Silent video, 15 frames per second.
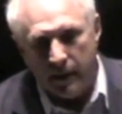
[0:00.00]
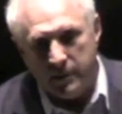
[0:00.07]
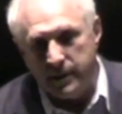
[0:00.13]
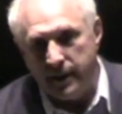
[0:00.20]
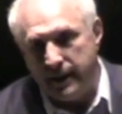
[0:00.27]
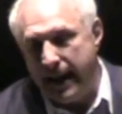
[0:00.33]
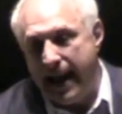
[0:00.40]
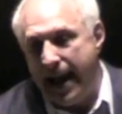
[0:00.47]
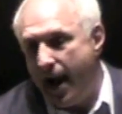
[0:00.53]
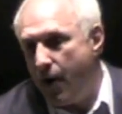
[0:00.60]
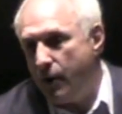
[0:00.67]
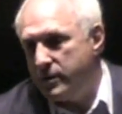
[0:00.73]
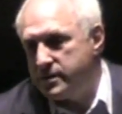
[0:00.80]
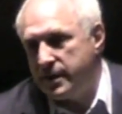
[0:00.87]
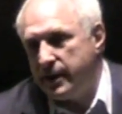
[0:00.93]
Like
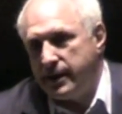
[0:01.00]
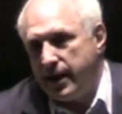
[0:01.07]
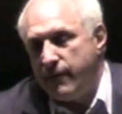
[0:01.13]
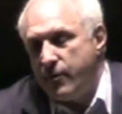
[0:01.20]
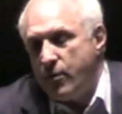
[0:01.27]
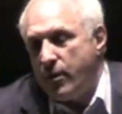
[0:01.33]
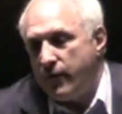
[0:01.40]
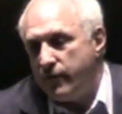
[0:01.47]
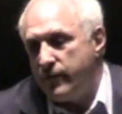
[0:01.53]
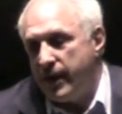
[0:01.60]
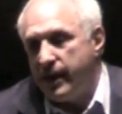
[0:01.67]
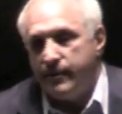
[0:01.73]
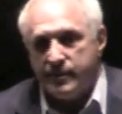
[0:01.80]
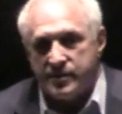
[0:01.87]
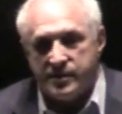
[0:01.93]
now, it's like everyone would
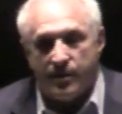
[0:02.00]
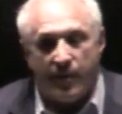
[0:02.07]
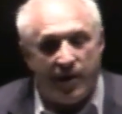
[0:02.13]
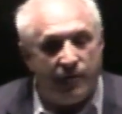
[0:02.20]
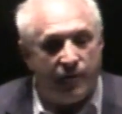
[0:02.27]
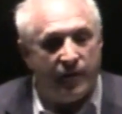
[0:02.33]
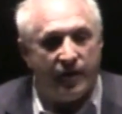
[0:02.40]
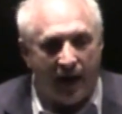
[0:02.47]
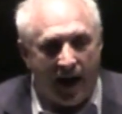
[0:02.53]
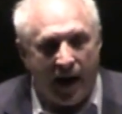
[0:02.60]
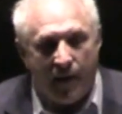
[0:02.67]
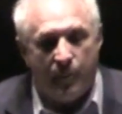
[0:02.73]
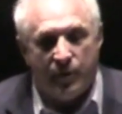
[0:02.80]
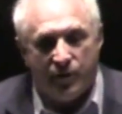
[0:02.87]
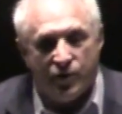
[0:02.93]
take them. Somebody figured out
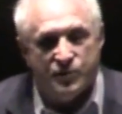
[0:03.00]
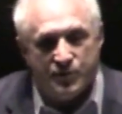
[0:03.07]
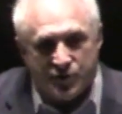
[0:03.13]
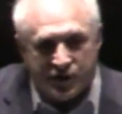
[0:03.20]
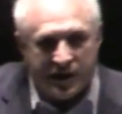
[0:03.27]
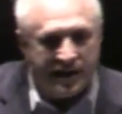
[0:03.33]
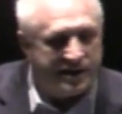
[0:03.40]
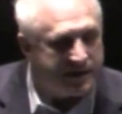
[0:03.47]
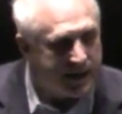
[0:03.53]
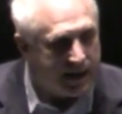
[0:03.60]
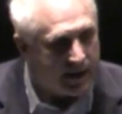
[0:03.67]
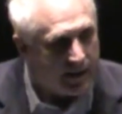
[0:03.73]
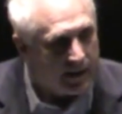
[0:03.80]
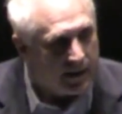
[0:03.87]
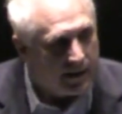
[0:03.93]
how to put those machines in,
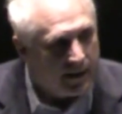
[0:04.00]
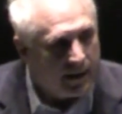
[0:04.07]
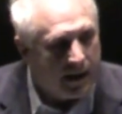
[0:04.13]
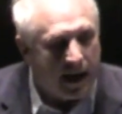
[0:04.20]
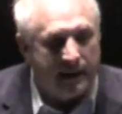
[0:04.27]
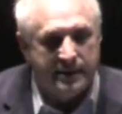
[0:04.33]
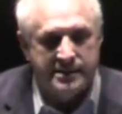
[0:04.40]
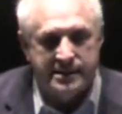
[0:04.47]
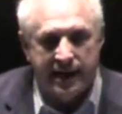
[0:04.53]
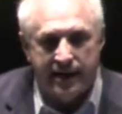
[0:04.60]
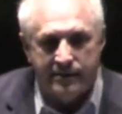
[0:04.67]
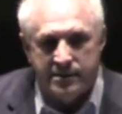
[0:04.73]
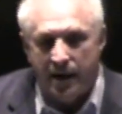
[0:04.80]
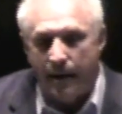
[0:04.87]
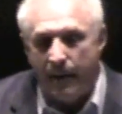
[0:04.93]
at the
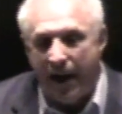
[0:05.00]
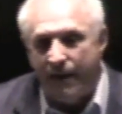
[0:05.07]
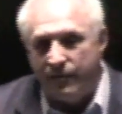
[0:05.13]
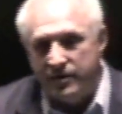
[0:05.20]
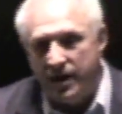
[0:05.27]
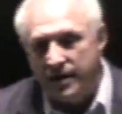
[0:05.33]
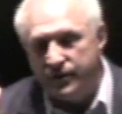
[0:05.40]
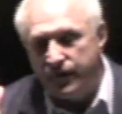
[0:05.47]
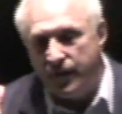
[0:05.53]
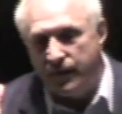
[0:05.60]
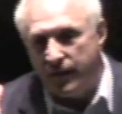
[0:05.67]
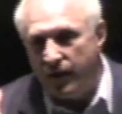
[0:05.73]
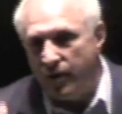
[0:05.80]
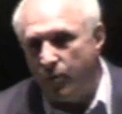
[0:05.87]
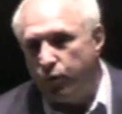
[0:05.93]
same time advertise
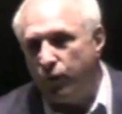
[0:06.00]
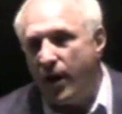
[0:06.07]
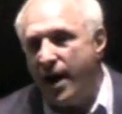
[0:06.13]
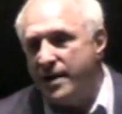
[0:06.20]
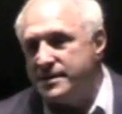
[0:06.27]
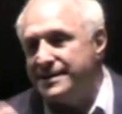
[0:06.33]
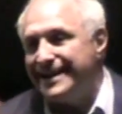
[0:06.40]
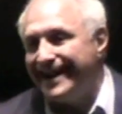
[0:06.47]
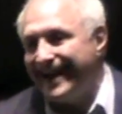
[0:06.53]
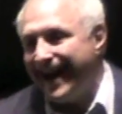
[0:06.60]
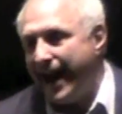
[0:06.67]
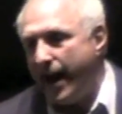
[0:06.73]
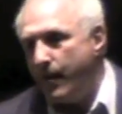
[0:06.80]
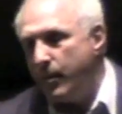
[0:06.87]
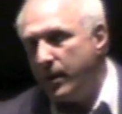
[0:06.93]
50 other products in the
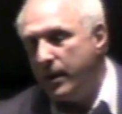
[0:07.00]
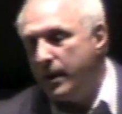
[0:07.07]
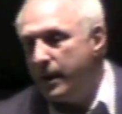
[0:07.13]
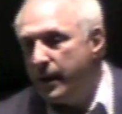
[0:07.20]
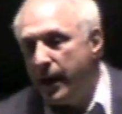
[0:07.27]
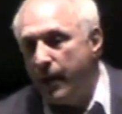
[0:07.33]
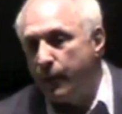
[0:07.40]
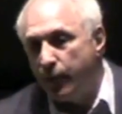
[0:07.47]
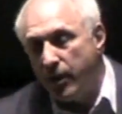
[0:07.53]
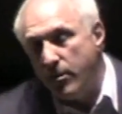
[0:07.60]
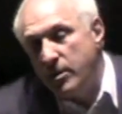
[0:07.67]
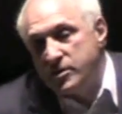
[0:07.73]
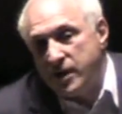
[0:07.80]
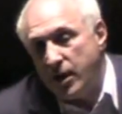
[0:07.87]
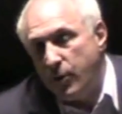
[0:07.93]
cab. And pretty
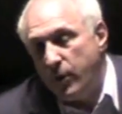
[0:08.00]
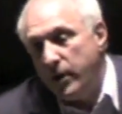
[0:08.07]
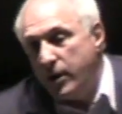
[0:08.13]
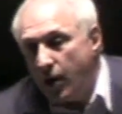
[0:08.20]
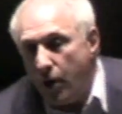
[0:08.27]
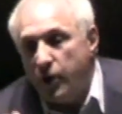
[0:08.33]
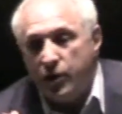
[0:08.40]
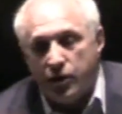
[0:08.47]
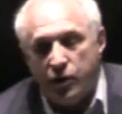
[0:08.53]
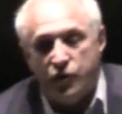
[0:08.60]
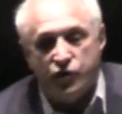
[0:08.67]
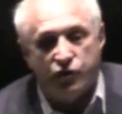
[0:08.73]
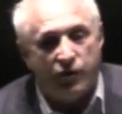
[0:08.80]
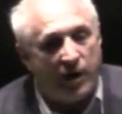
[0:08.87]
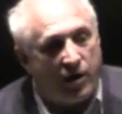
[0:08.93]
much anywhere you go, you can
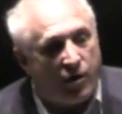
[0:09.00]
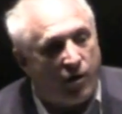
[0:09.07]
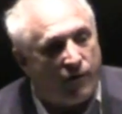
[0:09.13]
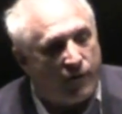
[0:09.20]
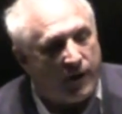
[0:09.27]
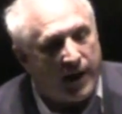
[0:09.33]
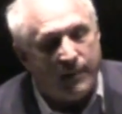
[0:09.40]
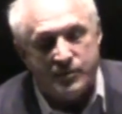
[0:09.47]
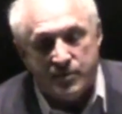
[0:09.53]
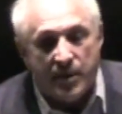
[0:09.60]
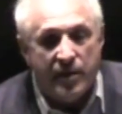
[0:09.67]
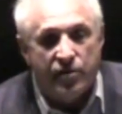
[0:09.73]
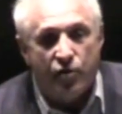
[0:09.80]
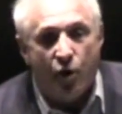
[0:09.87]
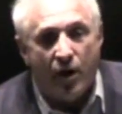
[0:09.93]
use your credit card for gas.
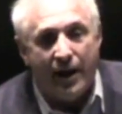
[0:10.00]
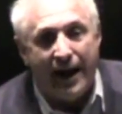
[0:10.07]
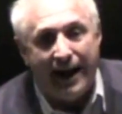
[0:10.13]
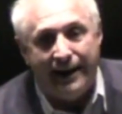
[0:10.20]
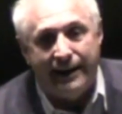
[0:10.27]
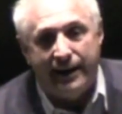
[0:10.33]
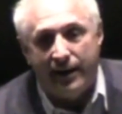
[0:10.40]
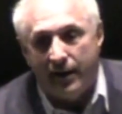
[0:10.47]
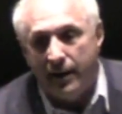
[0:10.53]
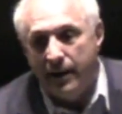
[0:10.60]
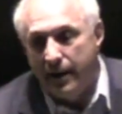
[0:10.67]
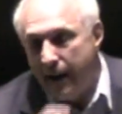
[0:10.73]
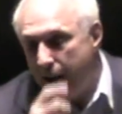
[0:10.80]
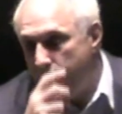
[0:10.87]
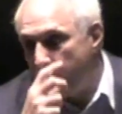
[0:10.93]
Somebody thought of that idea,
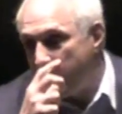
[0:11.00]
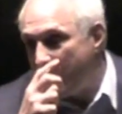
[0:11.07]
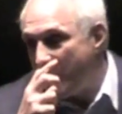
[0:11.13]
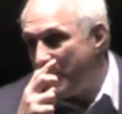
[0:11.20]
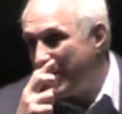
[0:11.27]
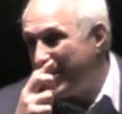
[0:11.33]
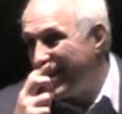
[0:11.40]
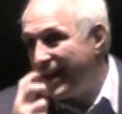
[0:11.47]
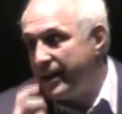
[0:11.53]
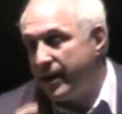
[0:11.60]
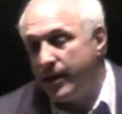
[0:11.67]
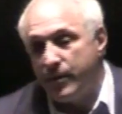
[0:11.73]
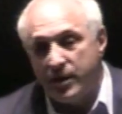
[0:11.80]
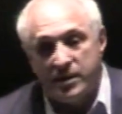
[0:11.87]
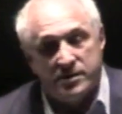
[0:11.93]
thought that would be a good idea,
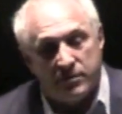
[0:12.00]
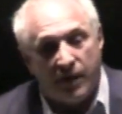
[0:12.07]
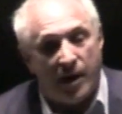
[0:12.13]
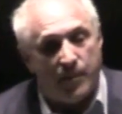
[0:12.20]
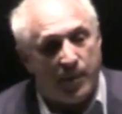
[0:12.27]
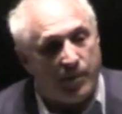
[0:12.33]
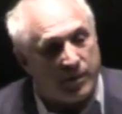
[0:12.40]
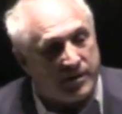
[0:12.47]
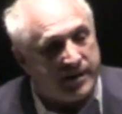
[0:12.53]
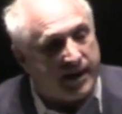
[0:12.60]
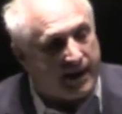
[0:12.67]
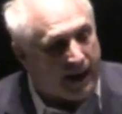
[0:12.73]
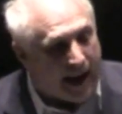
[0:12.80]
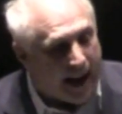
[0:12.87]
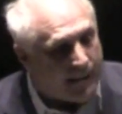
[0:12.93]
because a lot of people think
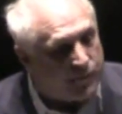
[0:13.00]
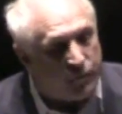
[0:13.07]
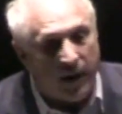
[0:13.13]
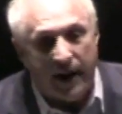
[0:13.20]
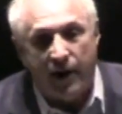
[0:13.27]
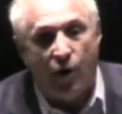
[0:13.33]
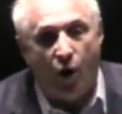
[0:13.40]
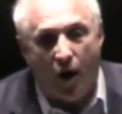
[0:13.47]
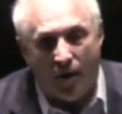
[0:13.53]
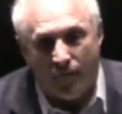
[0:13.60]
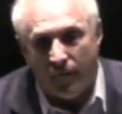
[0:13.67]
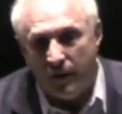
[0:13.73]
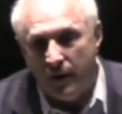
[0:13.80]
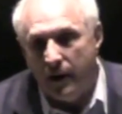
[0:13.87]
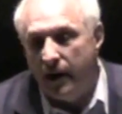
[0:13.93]
they have to write it off,
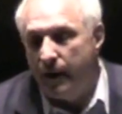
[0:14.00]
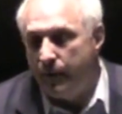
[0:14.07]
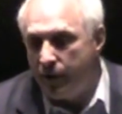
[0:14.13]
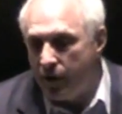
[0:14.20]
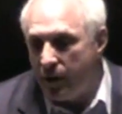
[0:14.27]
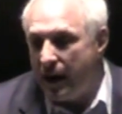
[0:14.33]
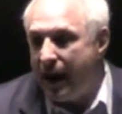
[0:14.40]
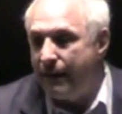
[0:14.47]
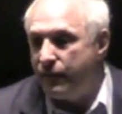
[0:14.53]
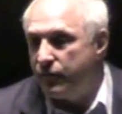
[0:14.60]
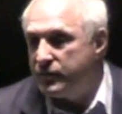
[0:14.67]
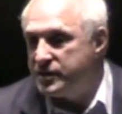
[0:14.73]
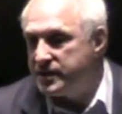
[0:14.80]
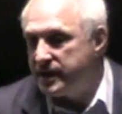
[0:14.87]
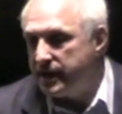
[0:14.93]
you're going to have the
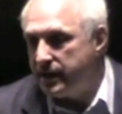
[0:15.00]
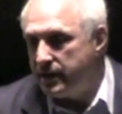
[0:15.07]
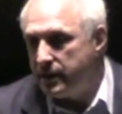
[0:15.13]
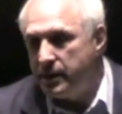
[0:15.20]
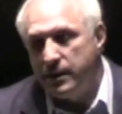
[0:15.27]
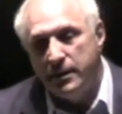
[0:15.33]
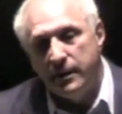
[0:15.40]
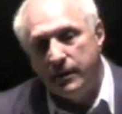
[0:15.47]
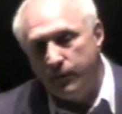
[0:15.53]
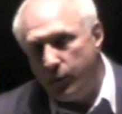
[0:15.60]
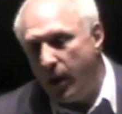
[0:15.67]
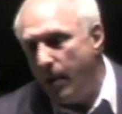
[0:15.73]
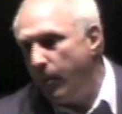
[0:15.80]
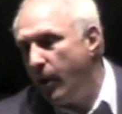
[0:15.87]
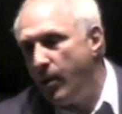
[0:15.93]
receipt,
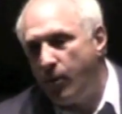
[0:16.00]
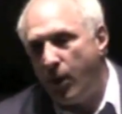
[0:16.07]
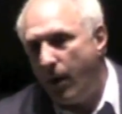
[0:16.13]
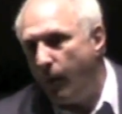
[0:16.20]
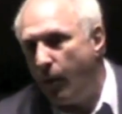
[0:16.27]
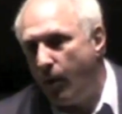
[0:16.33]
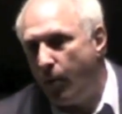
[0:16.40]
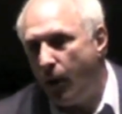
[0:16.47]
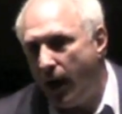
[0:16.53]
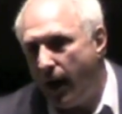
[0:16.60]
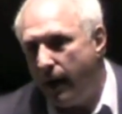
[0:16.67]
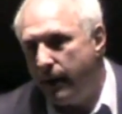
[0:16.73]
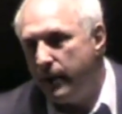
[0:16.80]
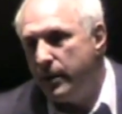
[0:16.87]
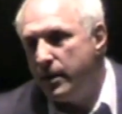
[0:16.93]
blah, blah, blah, blah, blah.
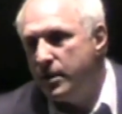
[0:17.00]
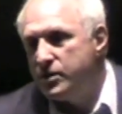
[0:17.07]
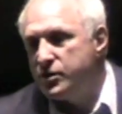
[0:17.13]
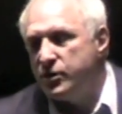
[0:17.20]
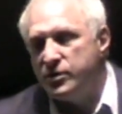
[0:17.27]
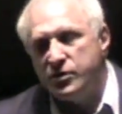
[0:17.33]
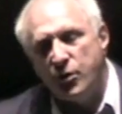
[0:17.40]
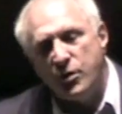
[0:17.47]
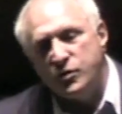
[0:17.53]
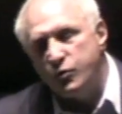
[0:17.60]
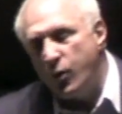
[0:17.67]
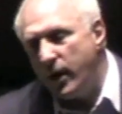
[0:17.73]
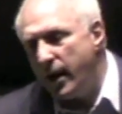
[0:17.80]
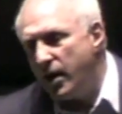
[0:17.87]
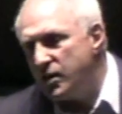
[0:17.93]
So it's always
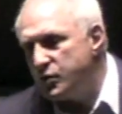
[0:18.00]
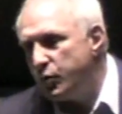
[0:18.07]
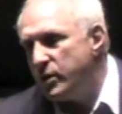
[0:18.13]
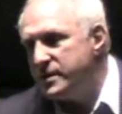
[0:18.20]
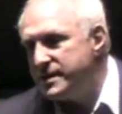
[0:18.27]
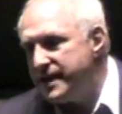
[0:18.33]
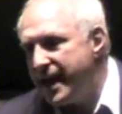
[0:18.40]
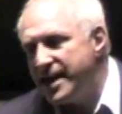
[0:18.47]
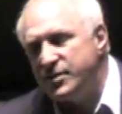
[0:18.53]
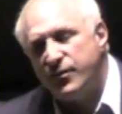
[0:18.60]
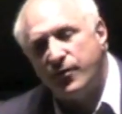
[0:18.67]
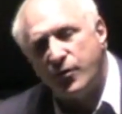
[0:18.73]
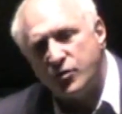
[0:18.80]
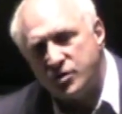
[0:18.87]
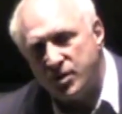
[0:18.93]
what else, what's next,
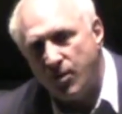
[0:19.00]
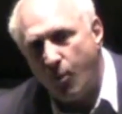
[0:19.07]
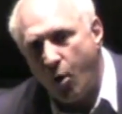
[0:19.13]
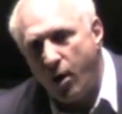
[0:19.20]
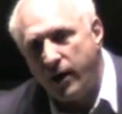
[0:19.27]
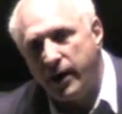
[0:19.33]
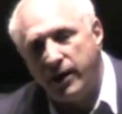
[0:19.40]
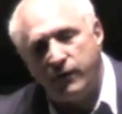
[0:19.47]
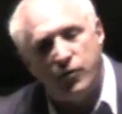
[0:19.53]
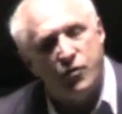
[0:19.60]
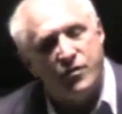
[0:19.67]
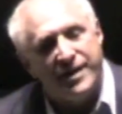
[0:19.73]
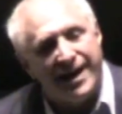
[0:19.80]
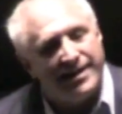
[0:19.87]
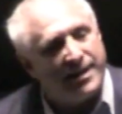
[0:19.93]
first to market. If you
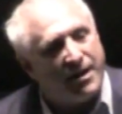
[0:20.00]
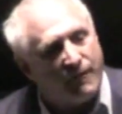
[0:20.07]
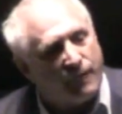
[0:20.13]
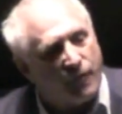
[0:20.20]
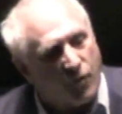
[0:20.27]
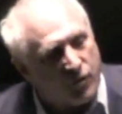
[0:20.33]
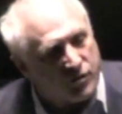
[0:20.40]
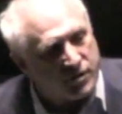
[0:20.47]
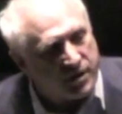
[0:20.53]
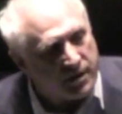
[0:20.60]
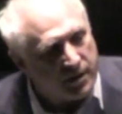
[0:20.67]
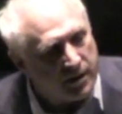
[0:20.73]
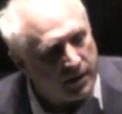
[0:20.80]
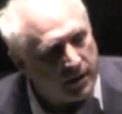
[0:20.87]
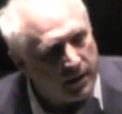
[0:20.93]
can get there first,
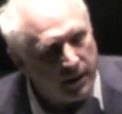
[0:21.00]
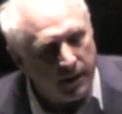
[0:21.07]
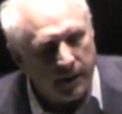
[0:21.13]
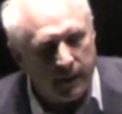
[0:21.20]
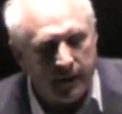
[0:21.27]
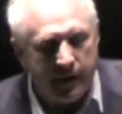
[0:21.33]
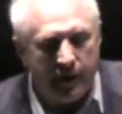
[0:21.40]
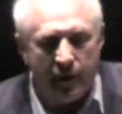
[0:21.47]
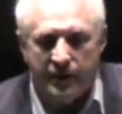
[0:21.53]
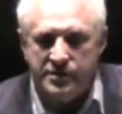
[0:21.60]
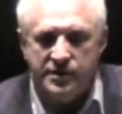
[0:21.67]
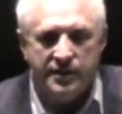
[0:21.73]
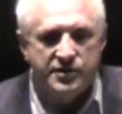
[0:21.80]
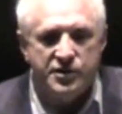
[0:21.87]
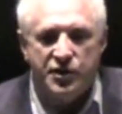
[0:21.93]
you know,
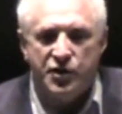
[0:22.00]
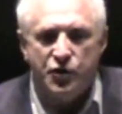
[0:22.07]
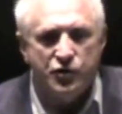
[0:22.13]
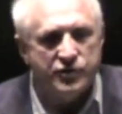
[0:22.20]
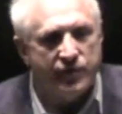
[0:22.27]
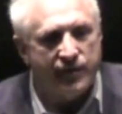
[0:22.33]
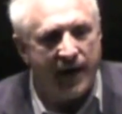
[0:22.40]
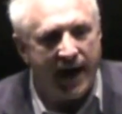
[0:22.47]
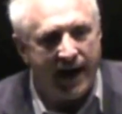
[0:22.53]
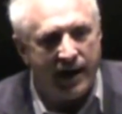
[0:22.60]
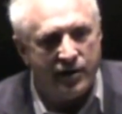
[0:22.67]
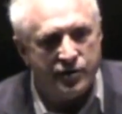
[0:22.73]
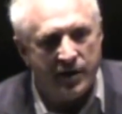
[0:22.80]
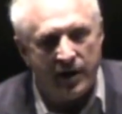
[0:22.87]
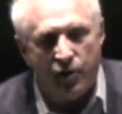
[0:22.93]
it's a huge
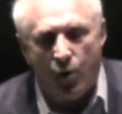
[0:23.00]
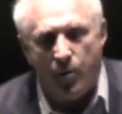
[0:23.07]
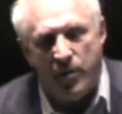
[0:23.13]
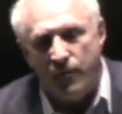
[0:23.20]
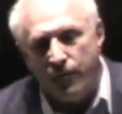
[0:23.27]
advantage. And don't be